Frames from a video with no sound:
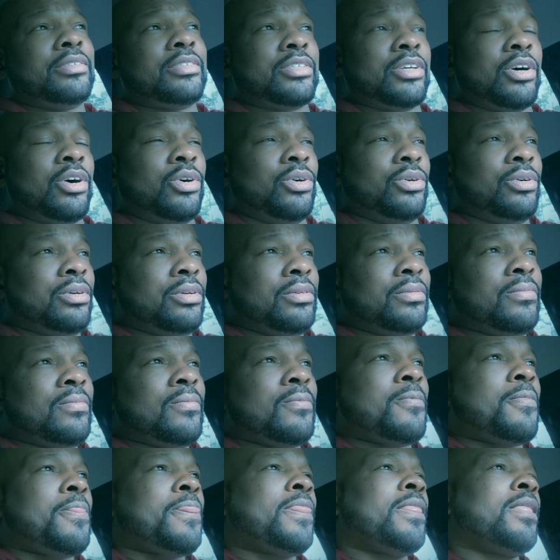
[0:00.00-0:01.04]
So
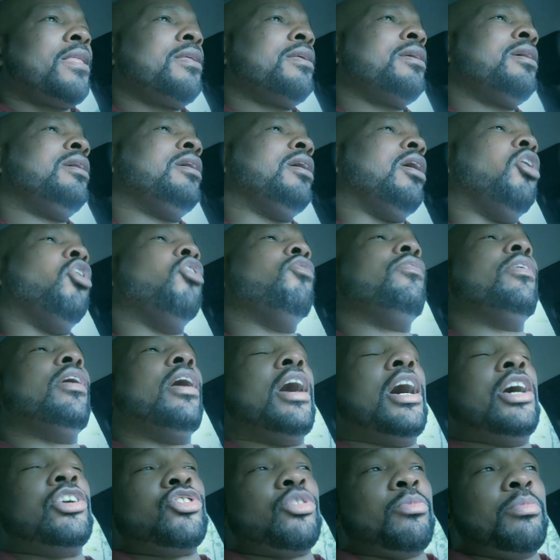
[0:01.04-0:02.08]
over
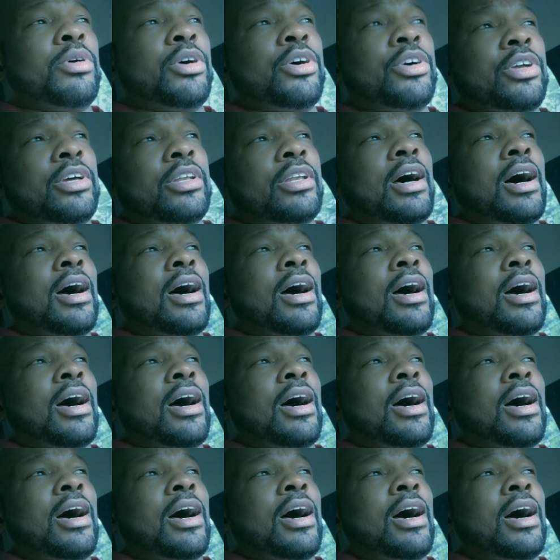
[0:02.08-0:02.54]
$100 million.